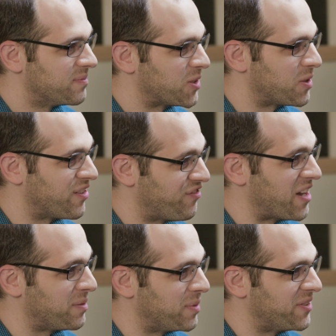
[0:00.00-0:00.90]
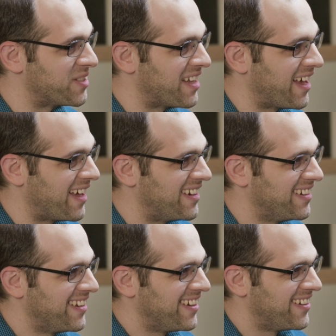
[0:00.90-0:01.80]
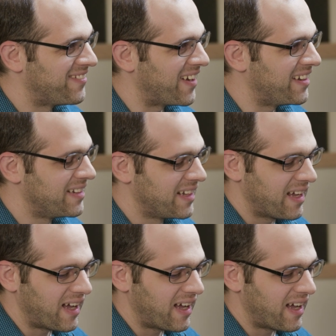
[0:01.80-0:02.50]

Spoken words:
sort of the fatal blow to the head, right?